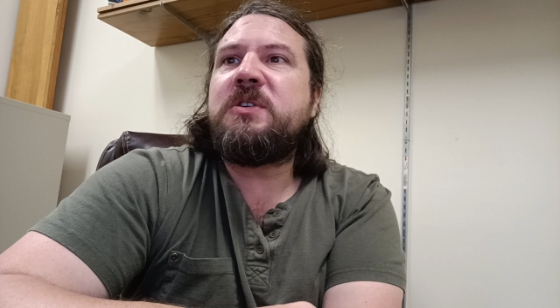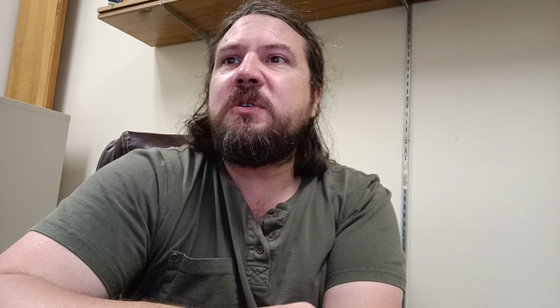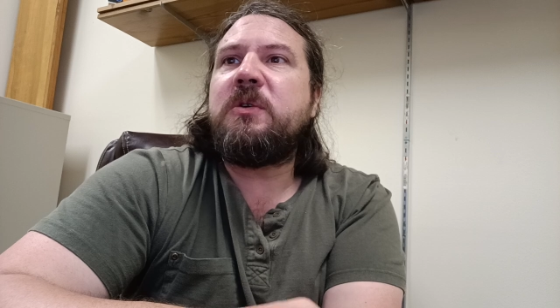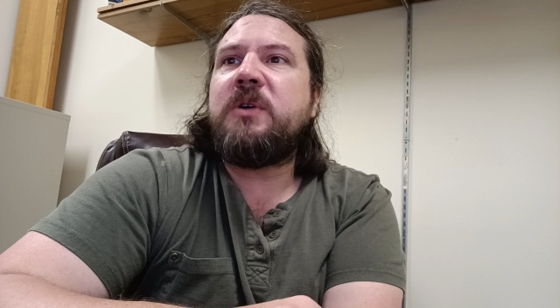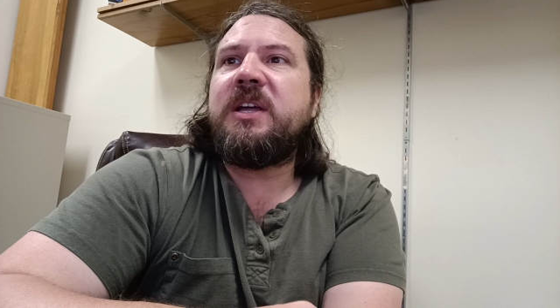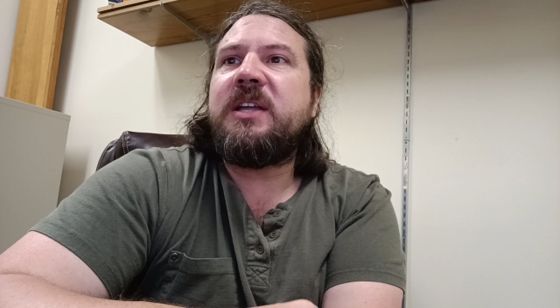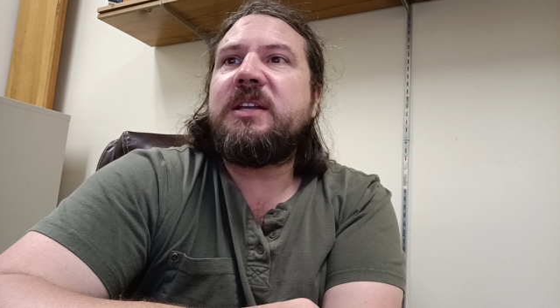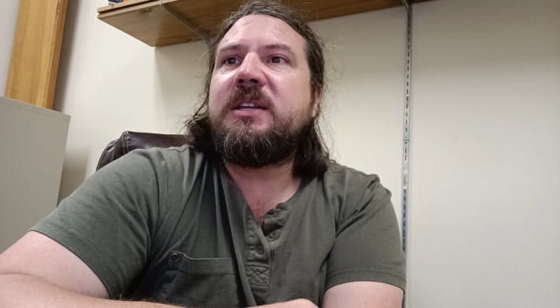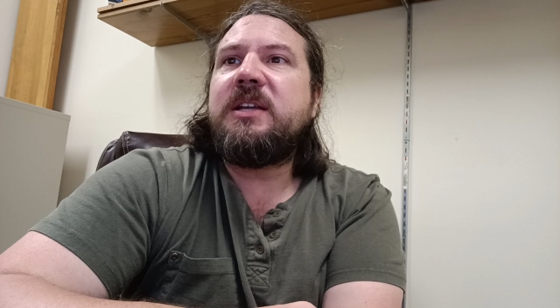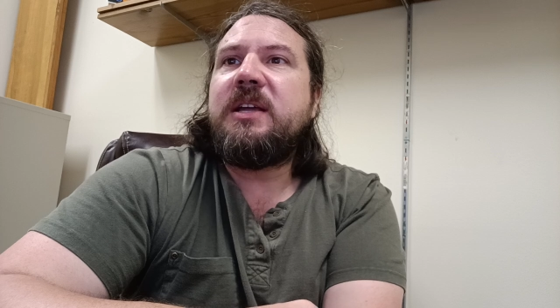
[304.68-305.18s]
to
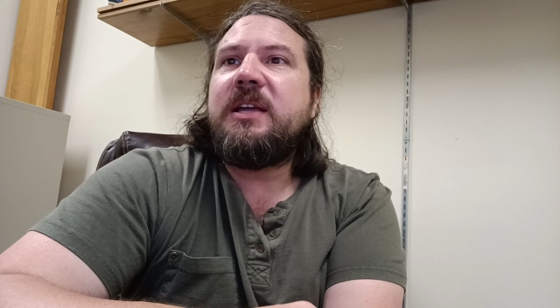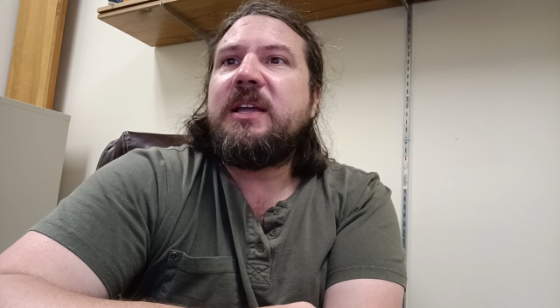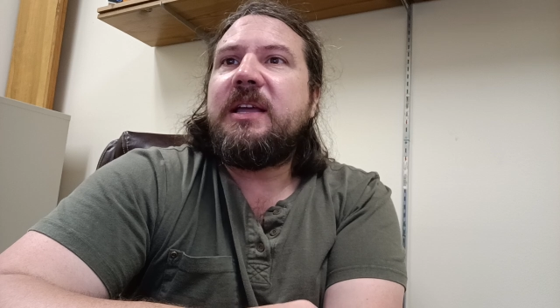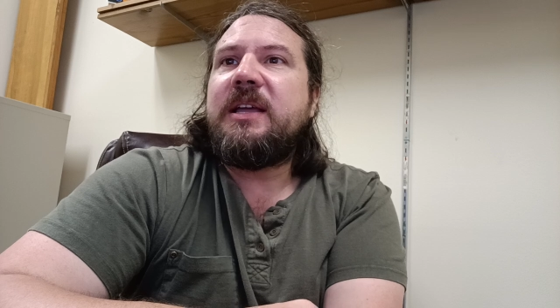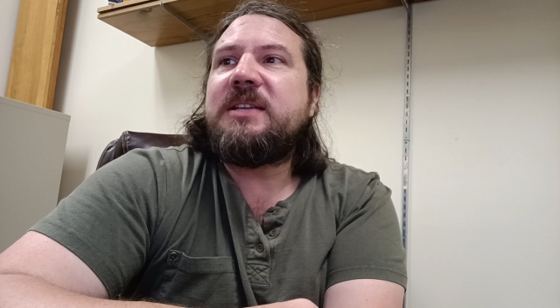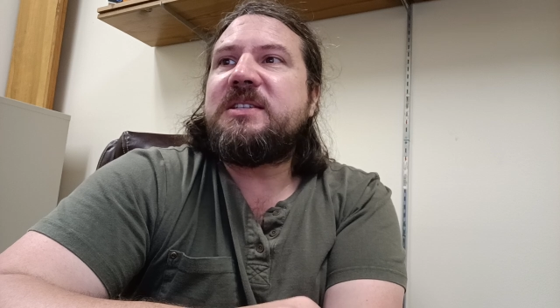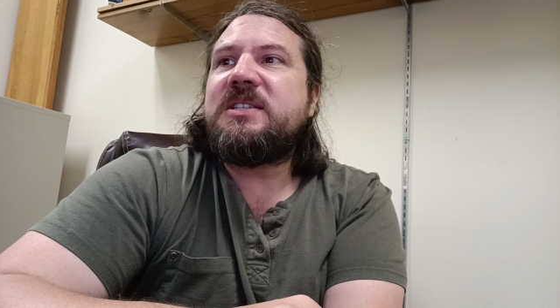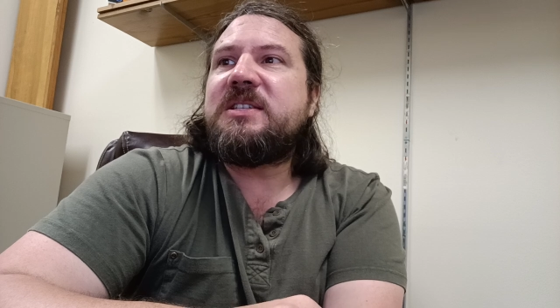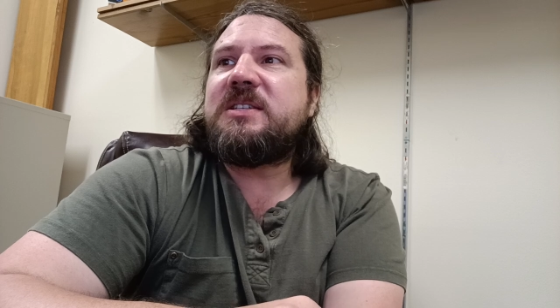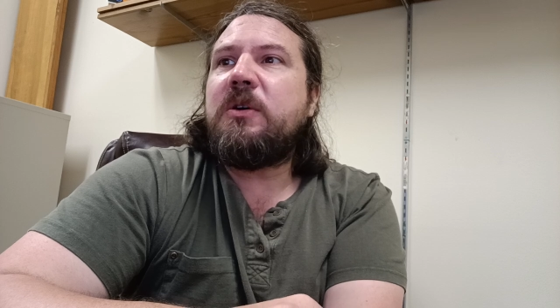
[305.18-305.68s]
it
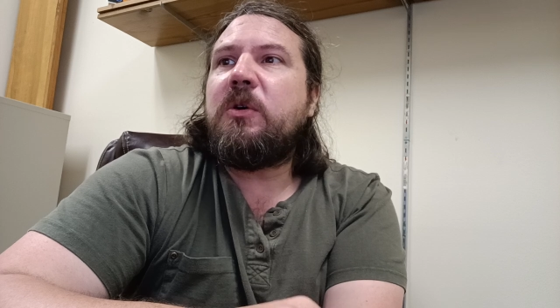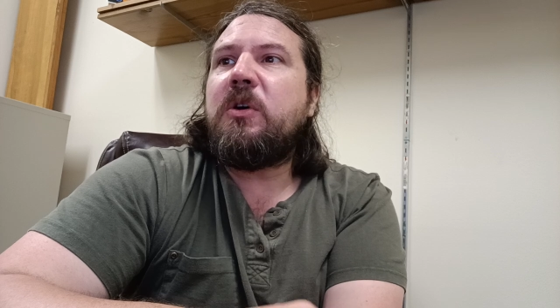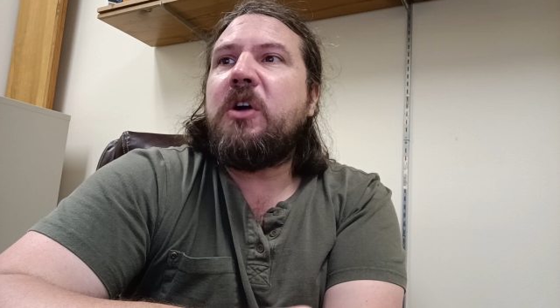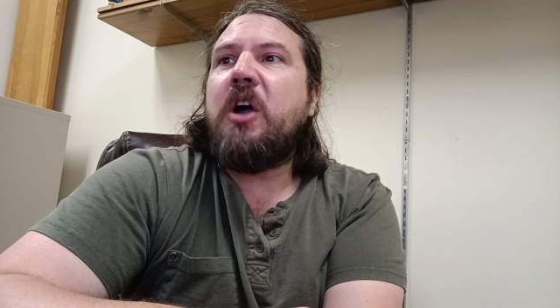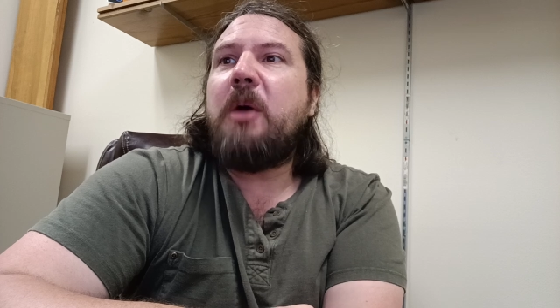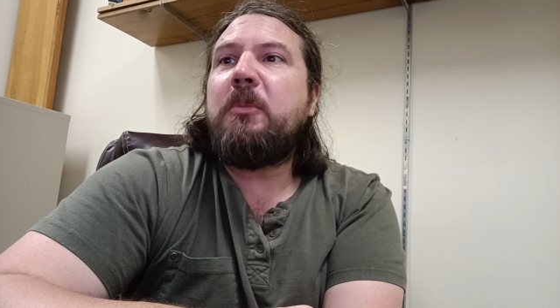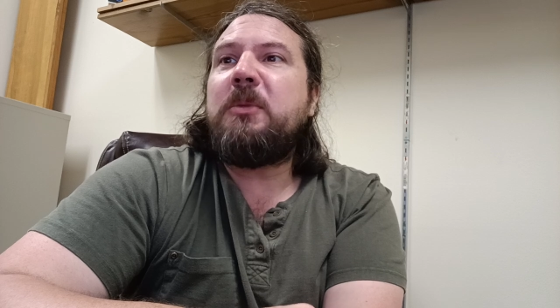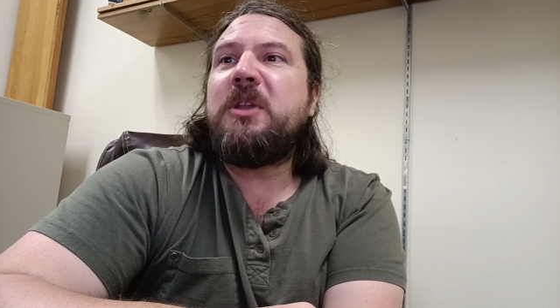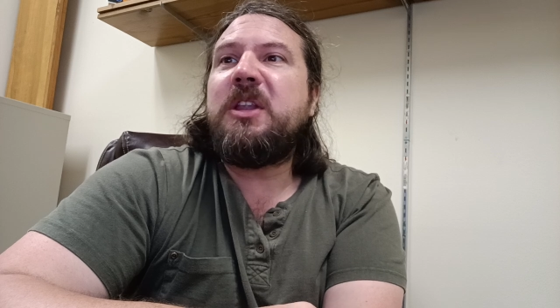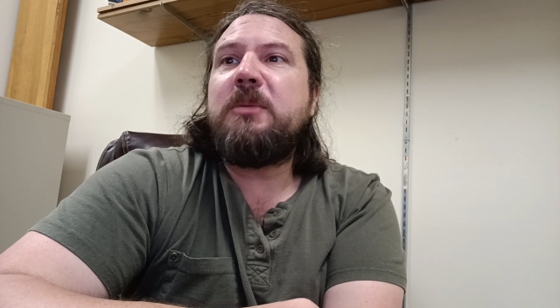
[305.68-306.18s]
is still
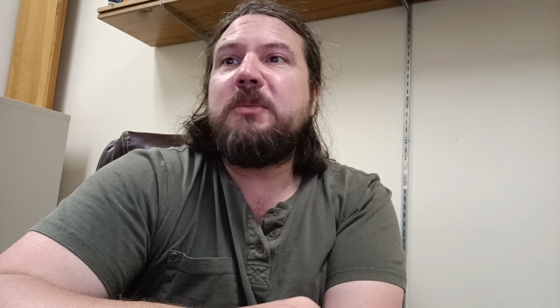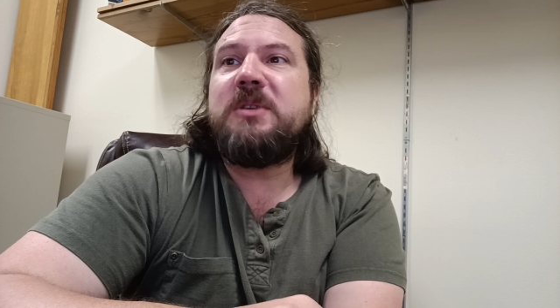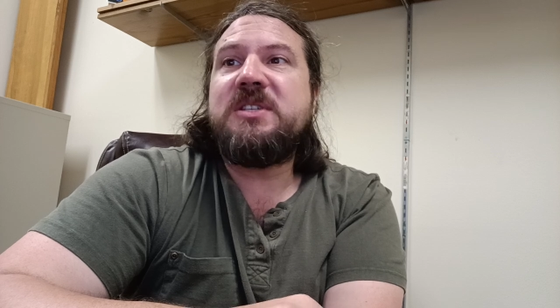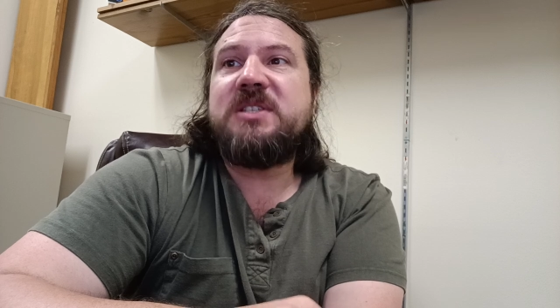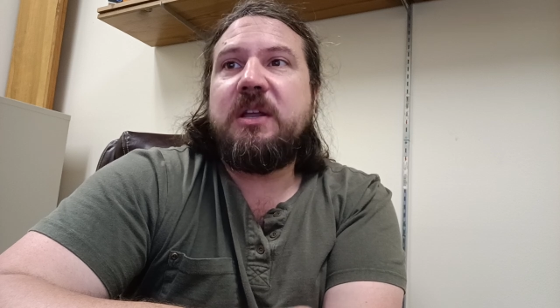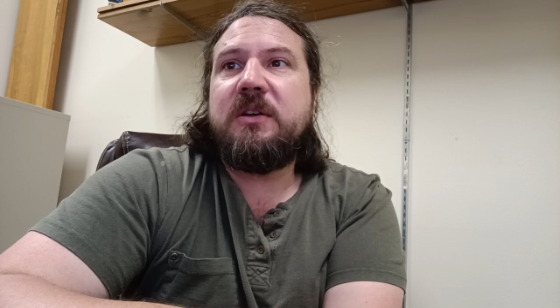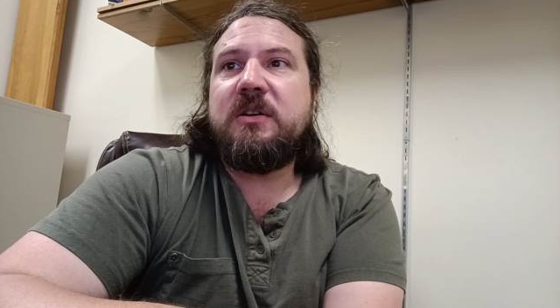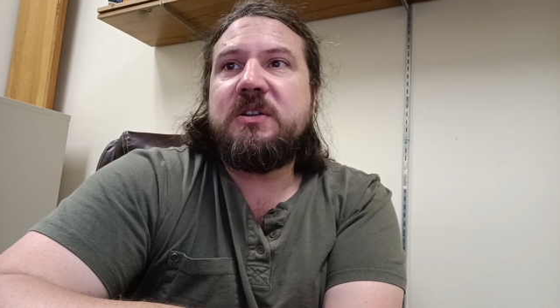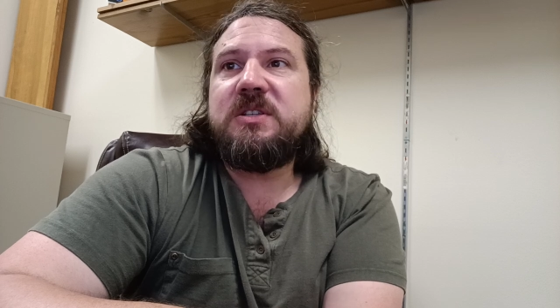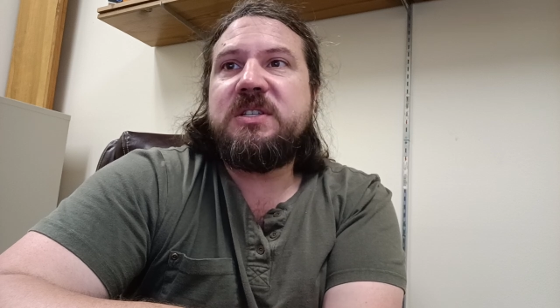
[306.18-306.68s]
commonly
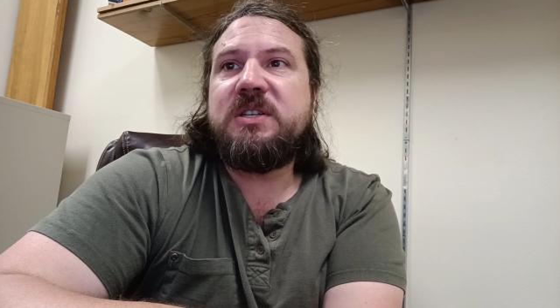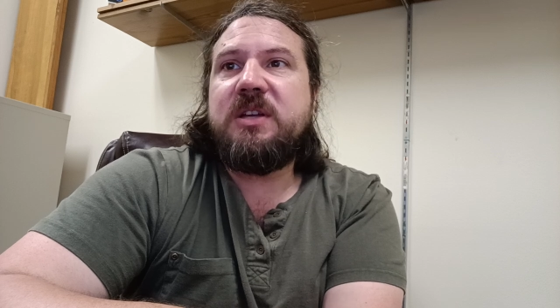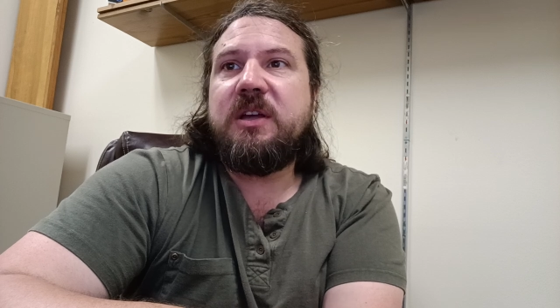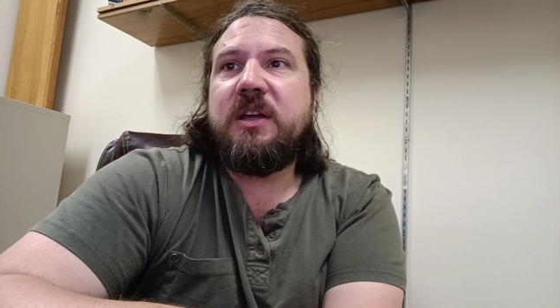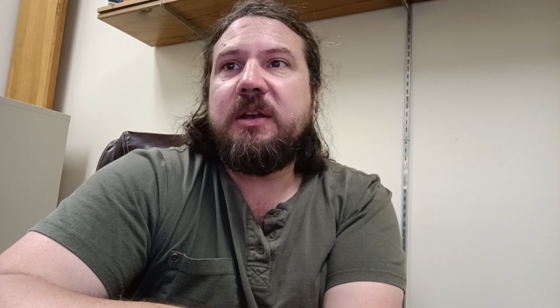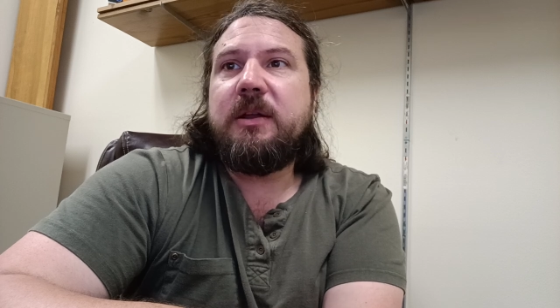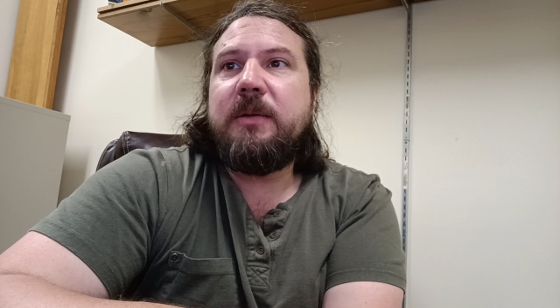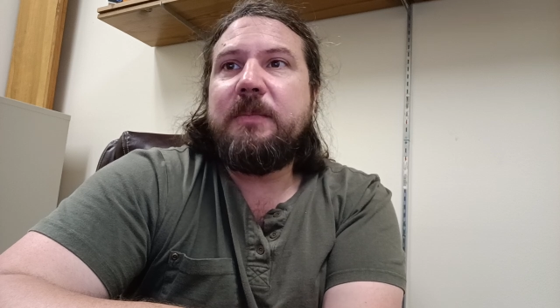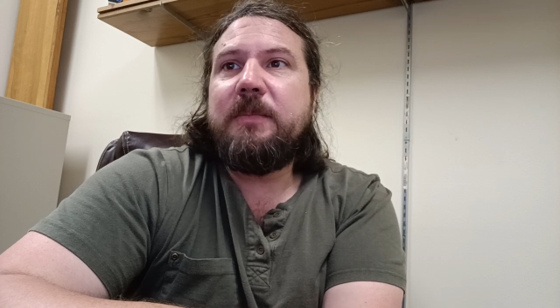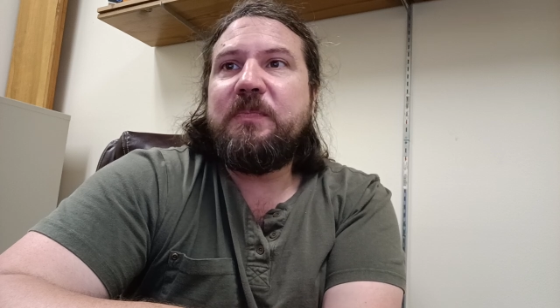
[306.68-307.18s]

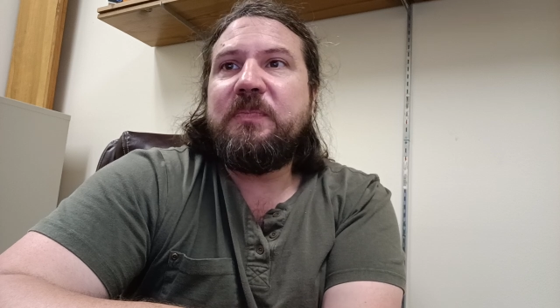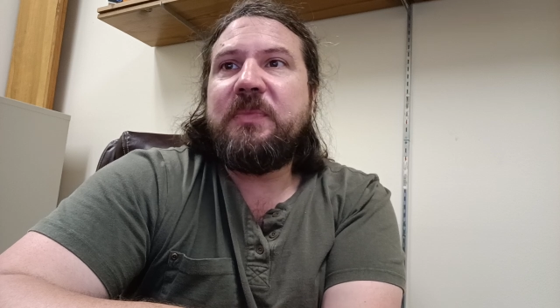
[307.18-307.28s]
misunderstood.